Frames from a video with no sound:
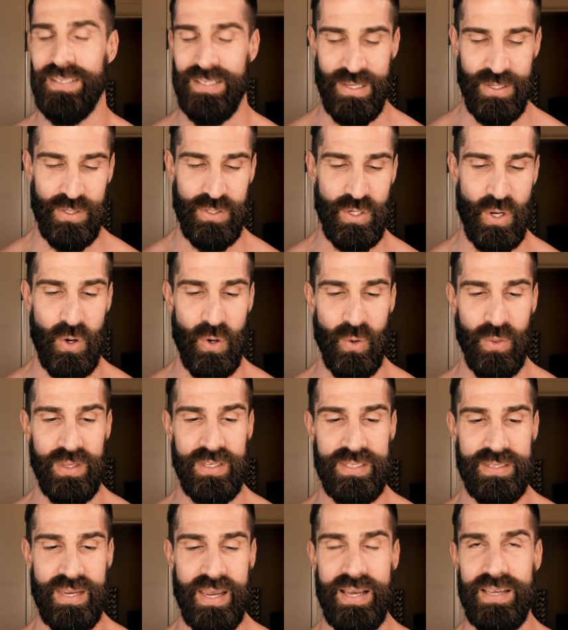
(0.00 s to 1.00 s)
So
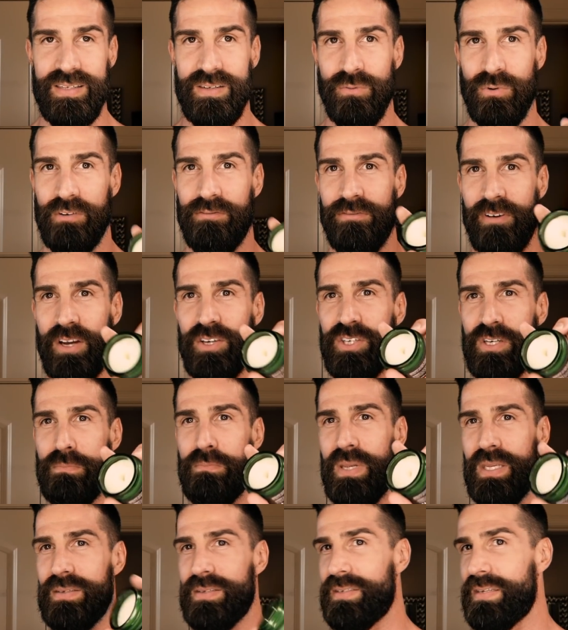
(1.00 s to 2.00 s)
this has a refreshing
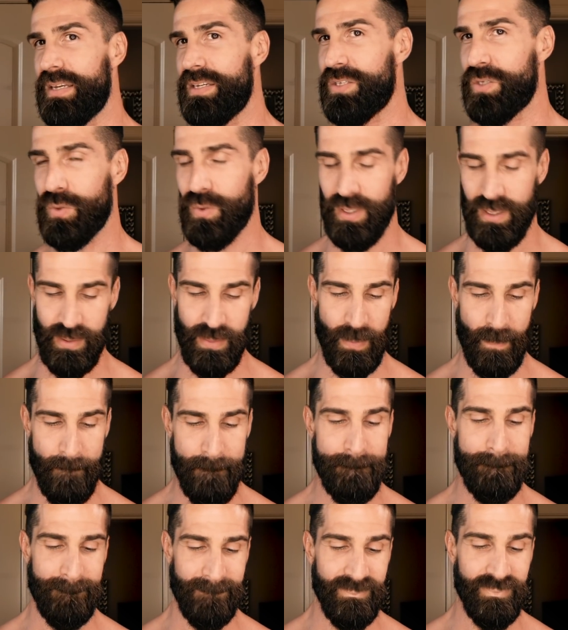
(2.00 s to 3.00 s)
mint scent to it.
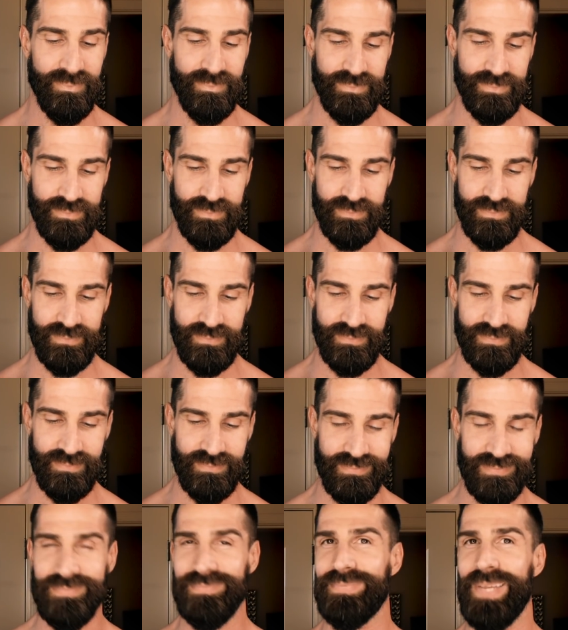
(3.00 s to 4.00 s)

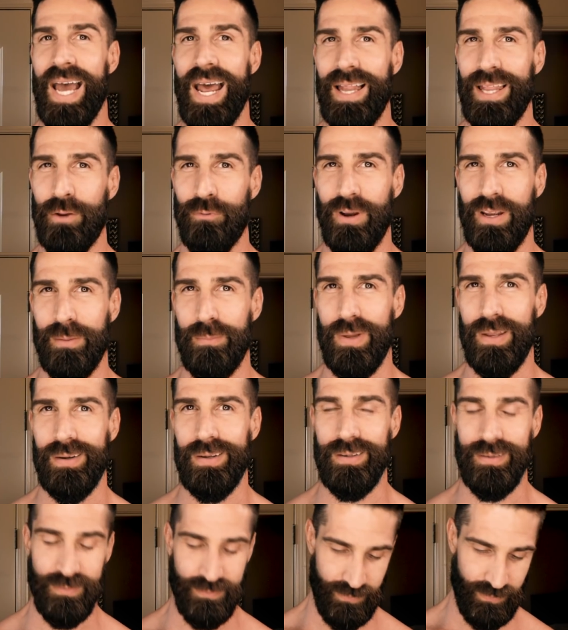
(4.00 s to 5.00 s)
Highly recommend
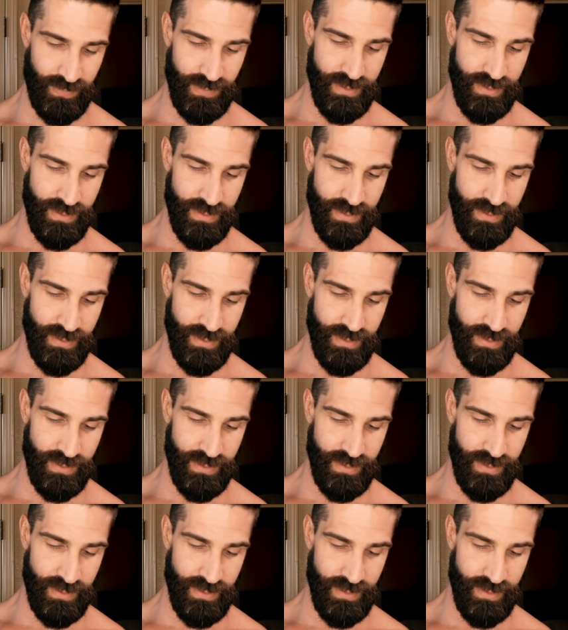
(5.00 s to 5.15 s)
it.